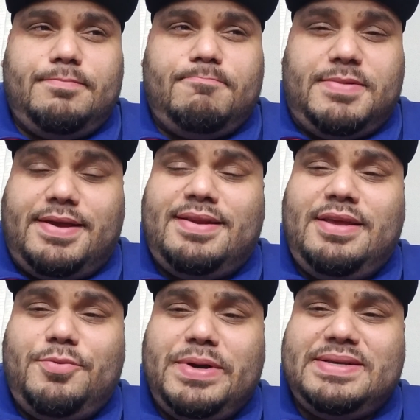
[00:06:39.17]
then
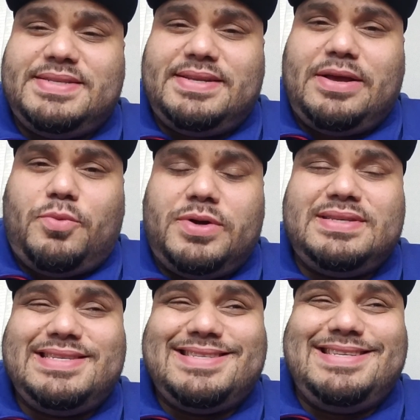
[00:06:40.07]
he weighs in at
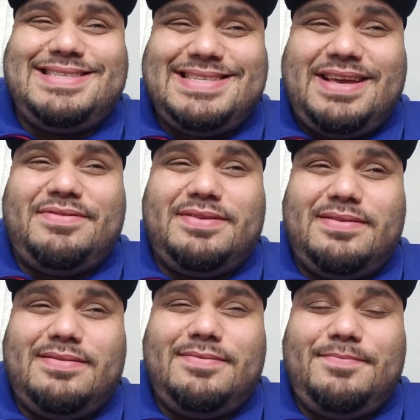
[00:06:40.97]

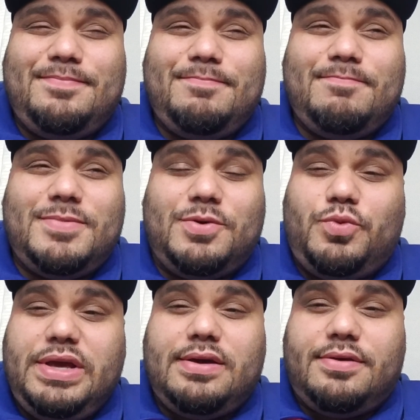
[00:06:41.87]
167 the
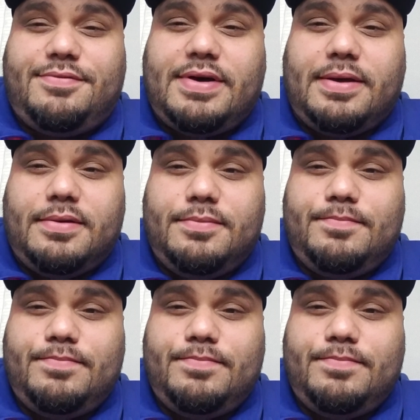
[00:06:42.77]
week of the fight.